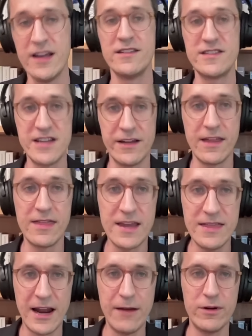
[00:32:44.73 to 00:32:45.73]
Still, the thing
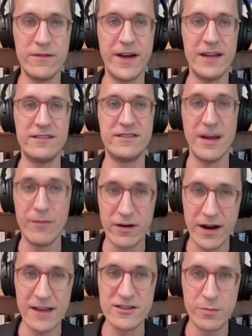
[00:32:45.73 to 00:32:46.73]
that I would advise
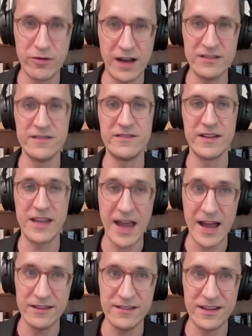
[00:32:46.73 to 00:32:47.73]
Democrats or progressives
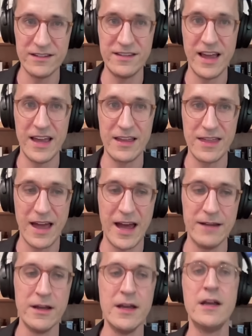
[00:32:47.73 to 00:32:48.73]
against is saying that